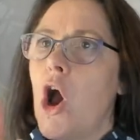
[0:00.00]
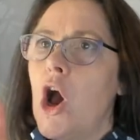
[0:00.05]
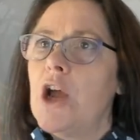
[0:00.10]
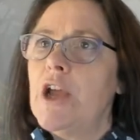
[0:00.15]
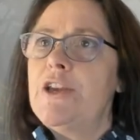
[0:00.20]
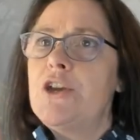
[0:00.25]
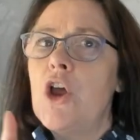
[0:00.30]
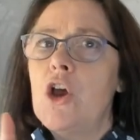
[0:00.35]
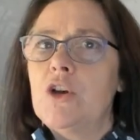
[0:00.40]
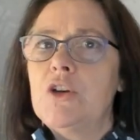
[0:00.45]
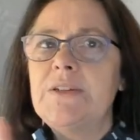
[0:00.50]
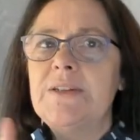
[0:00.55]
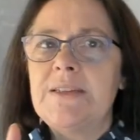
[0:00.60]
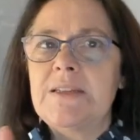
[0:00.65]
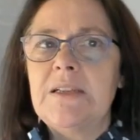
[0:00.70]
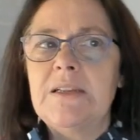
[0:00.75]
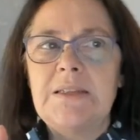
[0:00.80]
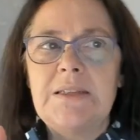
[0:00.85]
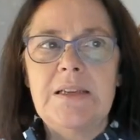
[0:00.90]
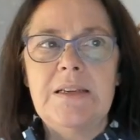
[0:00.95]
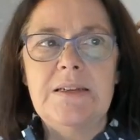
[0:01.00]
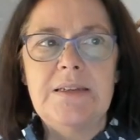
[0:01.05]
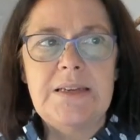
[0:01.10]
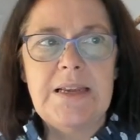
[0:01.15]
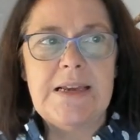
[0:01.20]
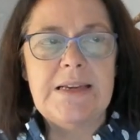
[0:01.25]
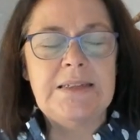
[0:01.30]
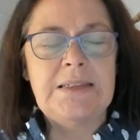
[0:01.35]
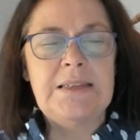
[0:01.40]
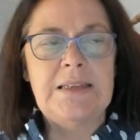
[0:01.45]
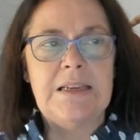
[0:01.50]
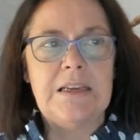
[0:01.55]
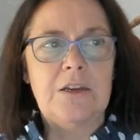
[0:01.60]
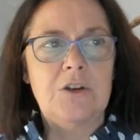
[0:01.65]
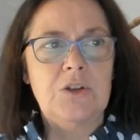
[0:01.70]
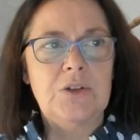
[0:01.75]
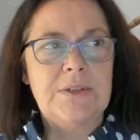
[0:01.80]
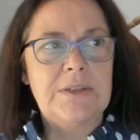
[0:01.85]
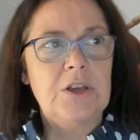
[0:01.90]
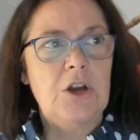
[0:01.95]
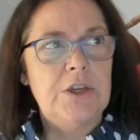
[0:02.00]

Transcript: I noticed this in dancing because